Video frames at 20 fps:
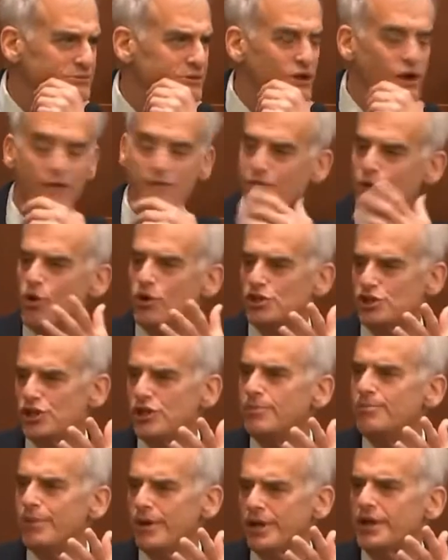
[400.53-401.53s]

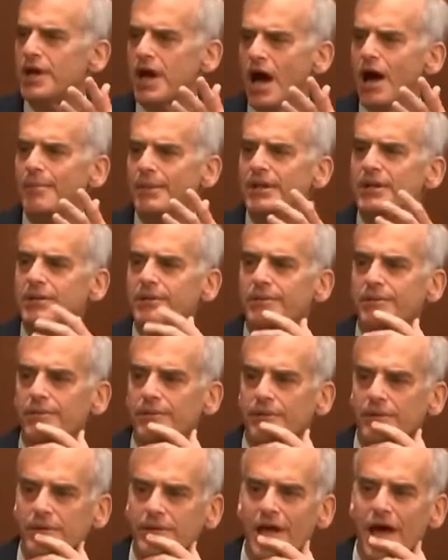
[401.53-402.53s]
Unfortunate, but uncommon.
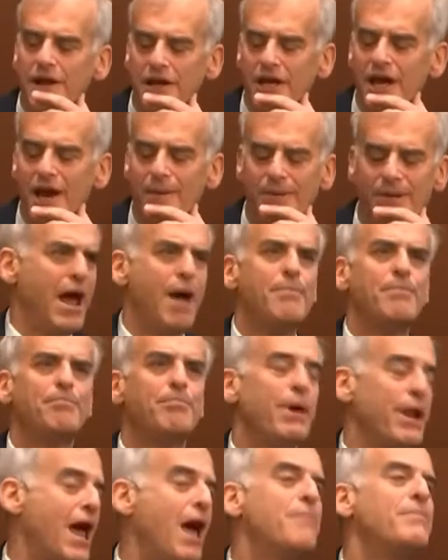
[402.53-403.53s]
Not uncommon.
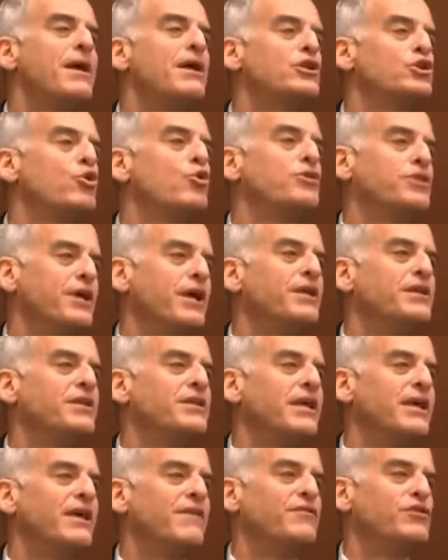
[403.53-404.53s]
But I'm not sure at the end of
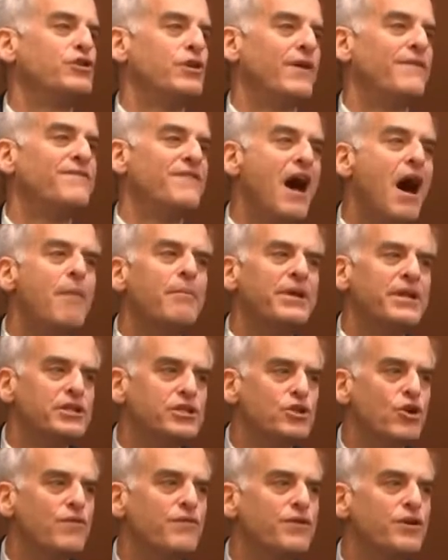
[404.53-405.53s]
the day if she'd have
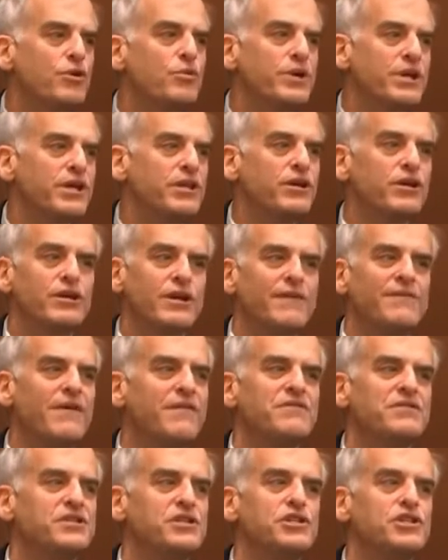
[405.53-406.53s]
vomitus over you either, because I've
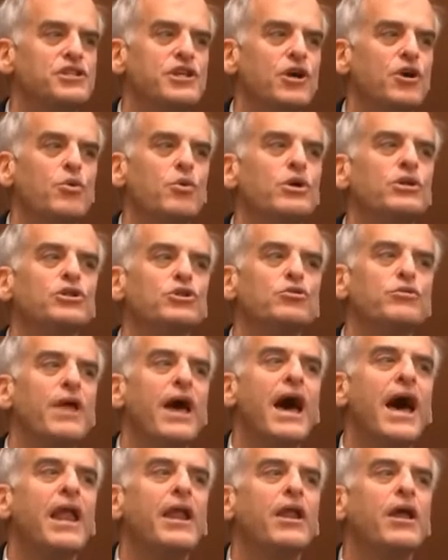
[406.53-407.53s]
never seen Cerebral do
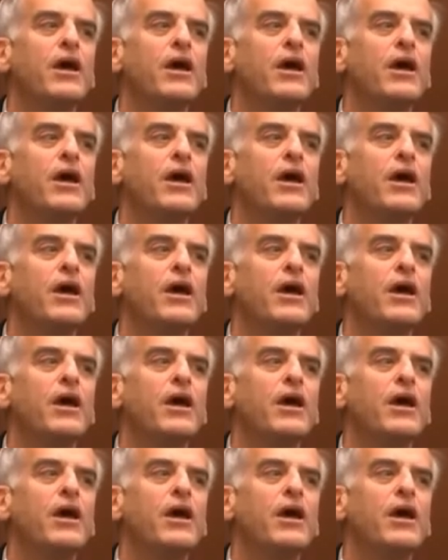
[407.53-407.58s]
that.